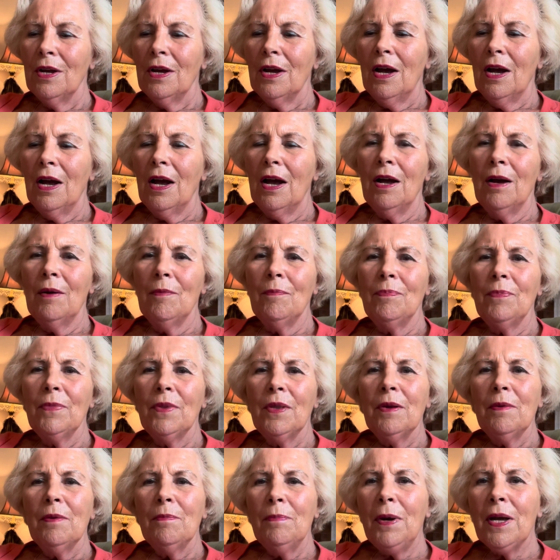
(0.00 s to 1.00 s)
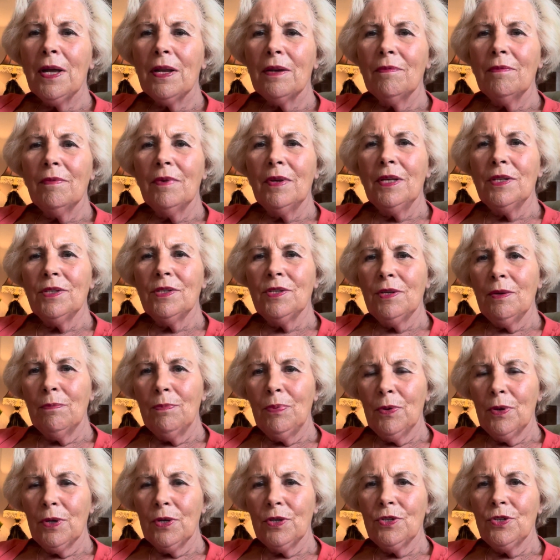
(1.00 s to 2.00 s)
But it's
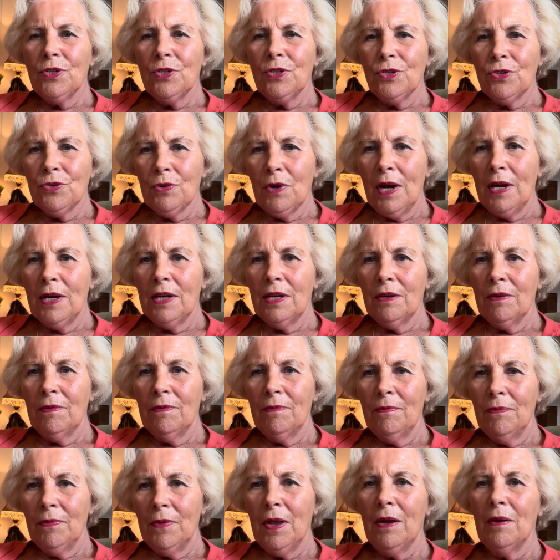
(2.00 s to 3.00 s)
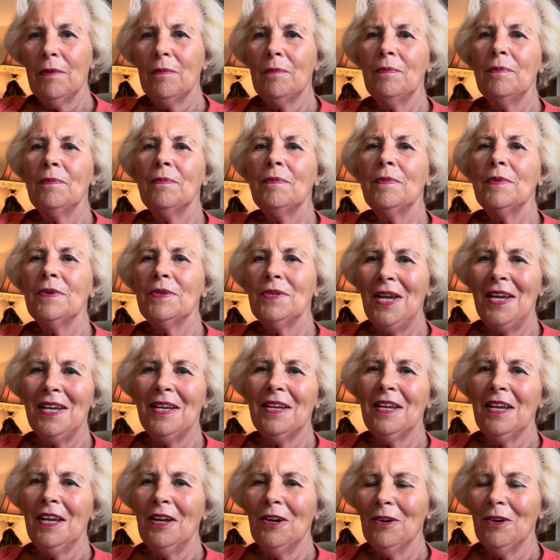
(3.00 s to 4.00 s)
important to try to take
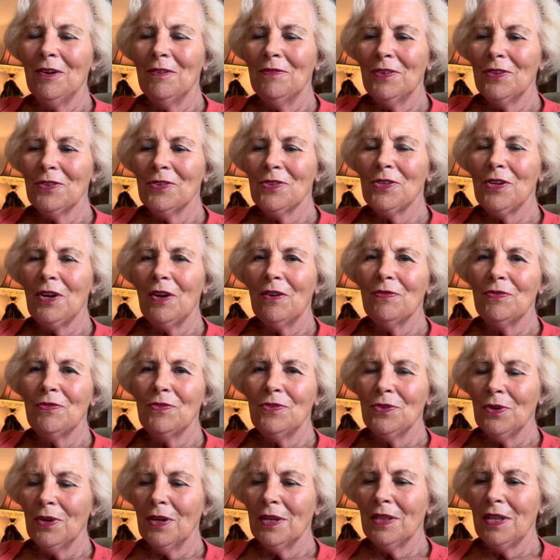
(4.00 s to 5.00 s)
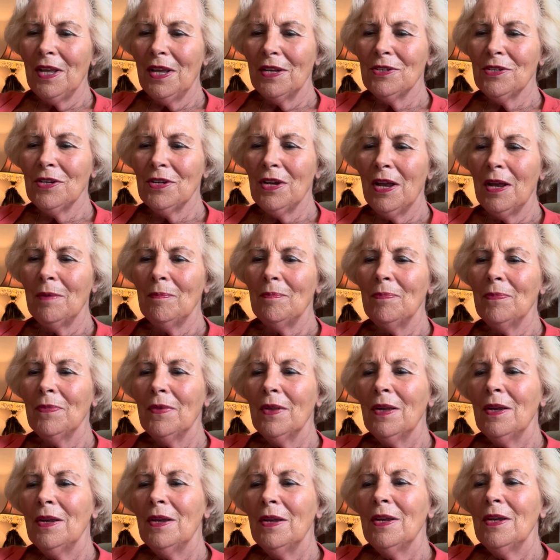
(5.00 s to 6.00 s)
care of yourself during that time.
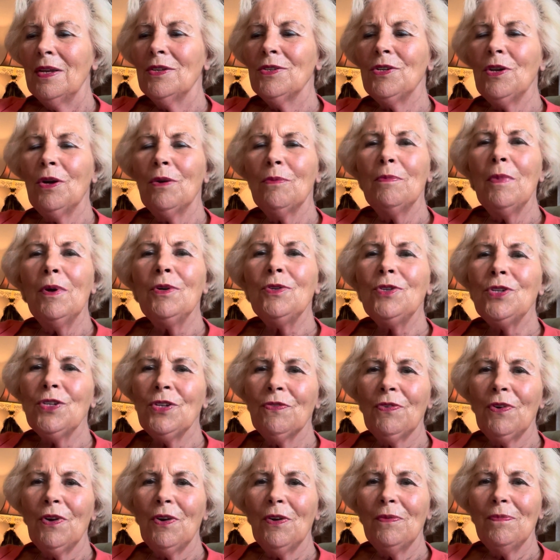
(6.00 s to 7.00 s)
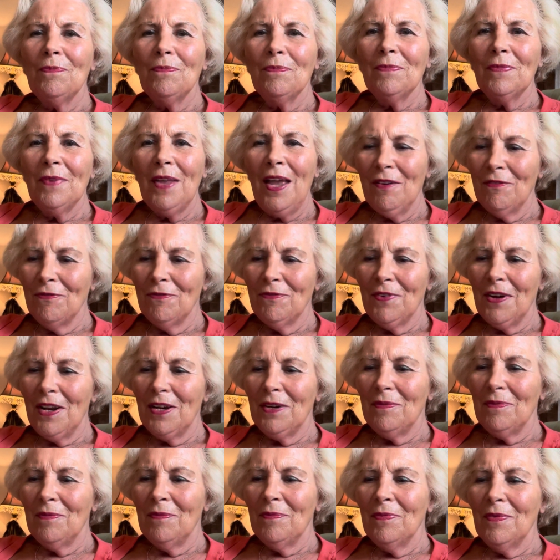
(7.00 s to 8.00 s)
So most of all, have fun.
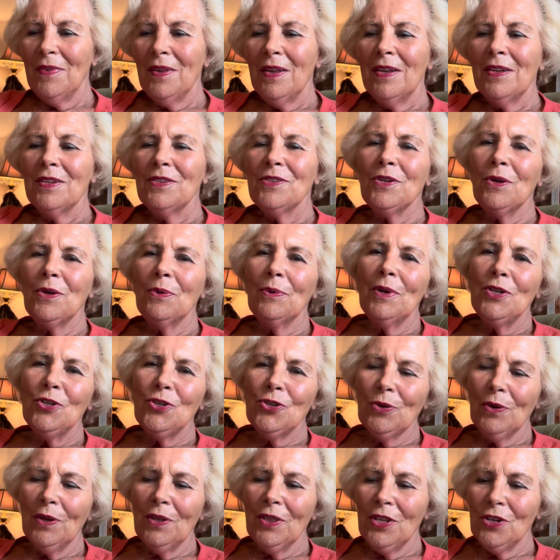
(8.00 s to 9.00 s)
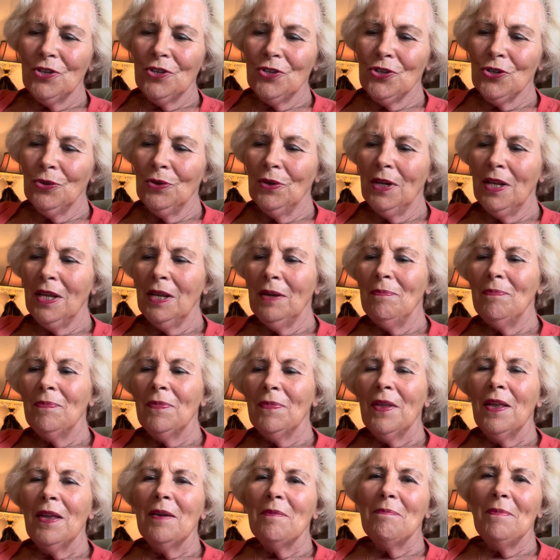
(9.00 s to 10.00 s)
So enjoy the journey,
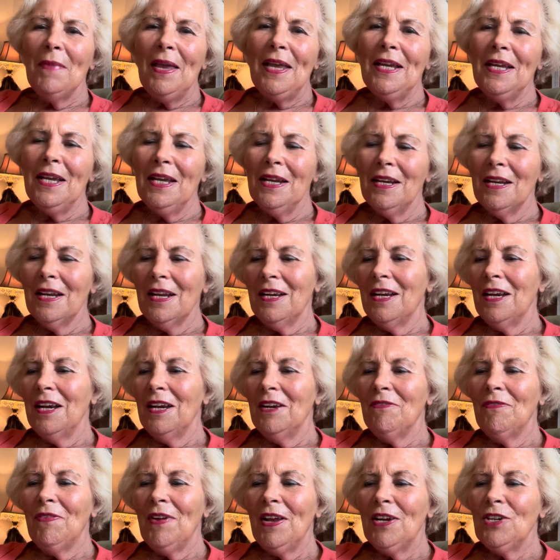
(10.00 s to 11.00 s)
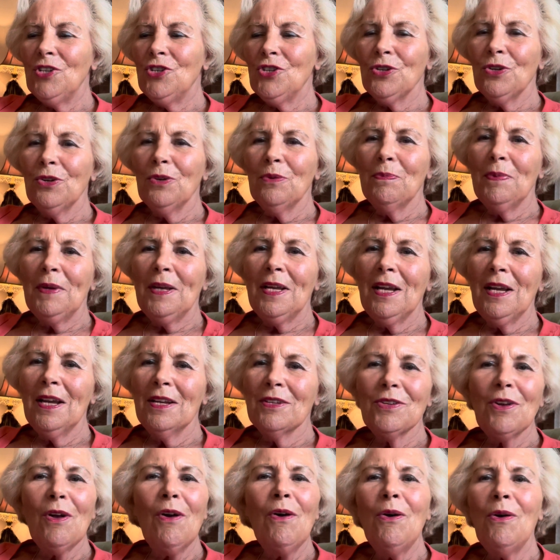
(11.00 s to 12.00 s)
make it an adventure,
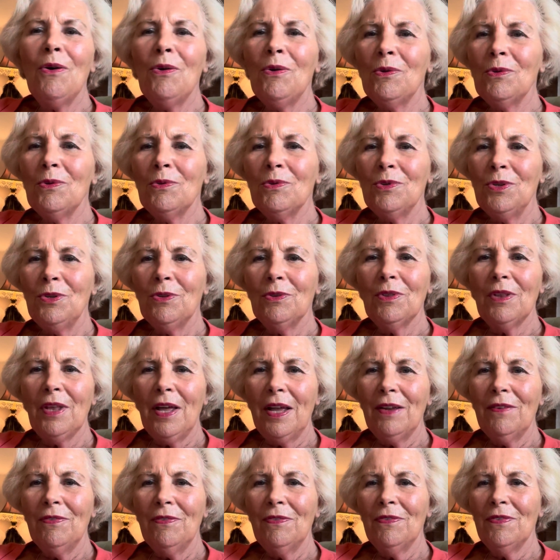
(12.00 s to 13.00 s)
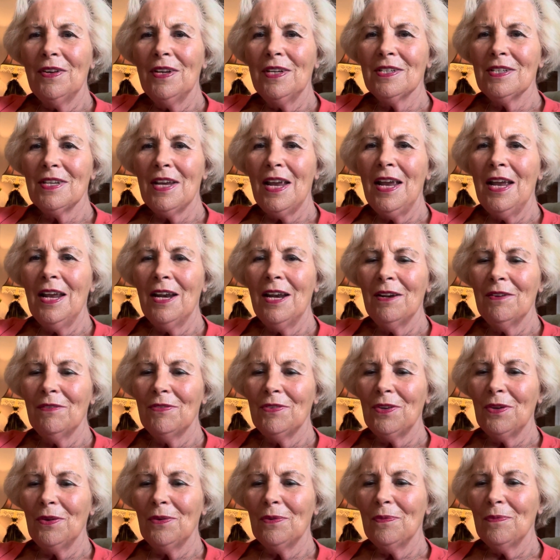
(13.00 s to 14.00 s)
because a whole new life is ahead of
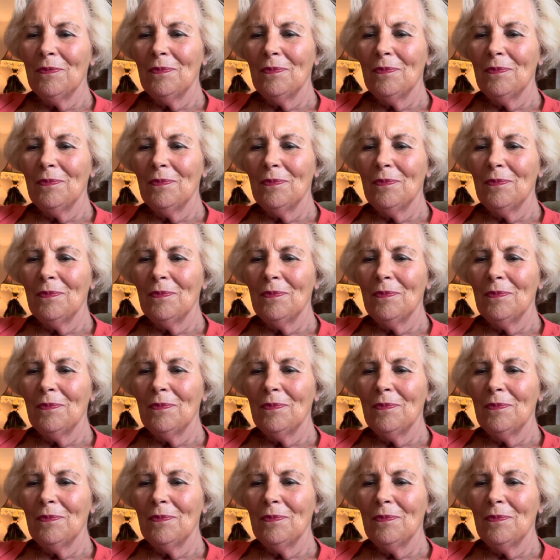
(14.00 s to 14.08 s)
you.